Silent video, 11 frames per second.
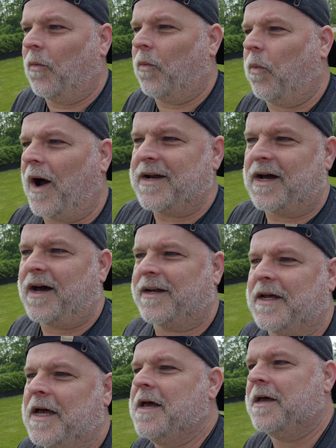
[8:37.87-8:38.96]
why not
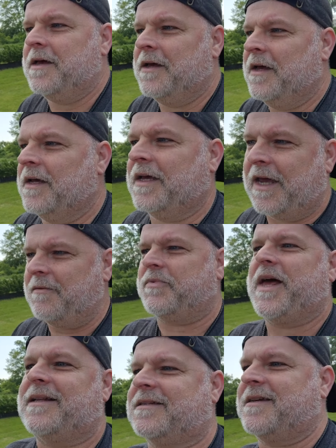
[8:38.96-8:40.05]
keep
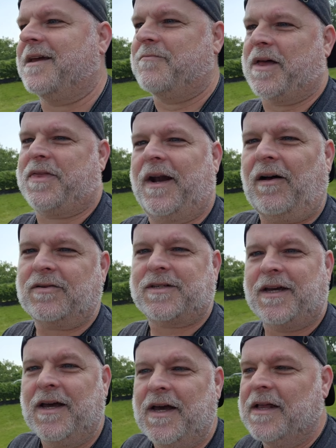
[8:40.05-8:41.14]
that same methodology,
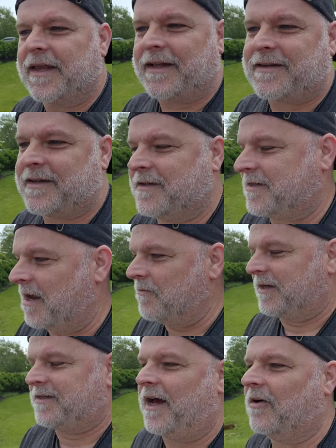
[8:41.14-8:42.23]
that same
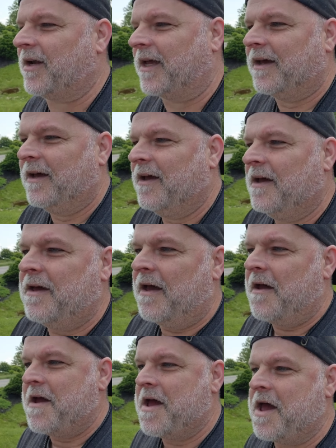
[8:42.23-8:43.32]
mentality?
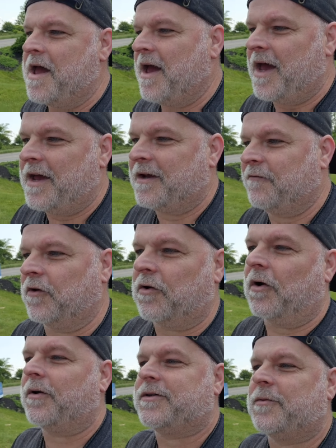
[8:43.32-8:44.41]
And if you're
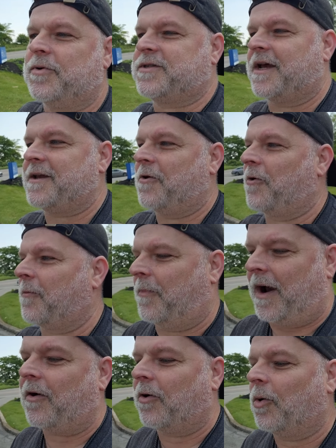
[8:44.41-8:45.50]
going to present your
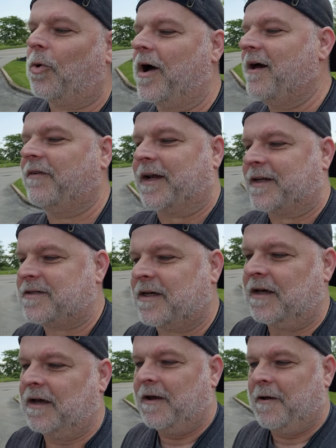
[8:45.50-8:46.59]
paranormal evidence,
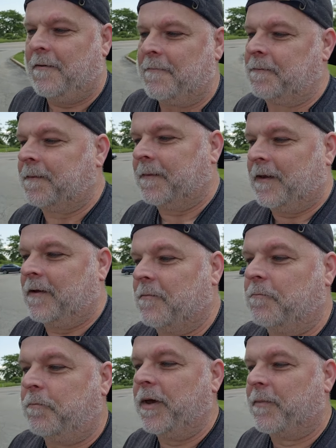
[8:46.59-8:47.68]

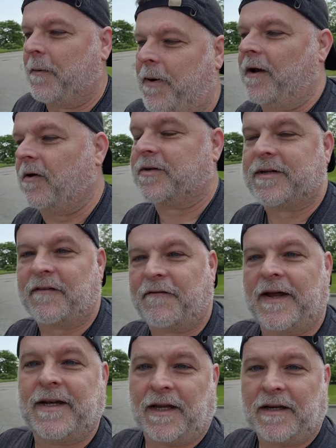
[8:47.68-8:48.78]
be prepared to
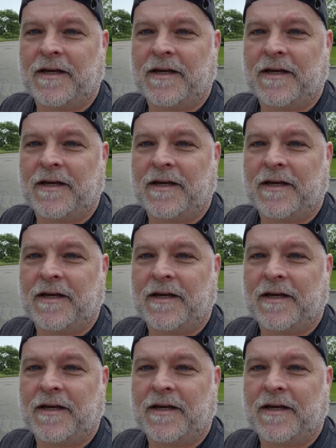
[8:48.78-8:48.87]
defend it.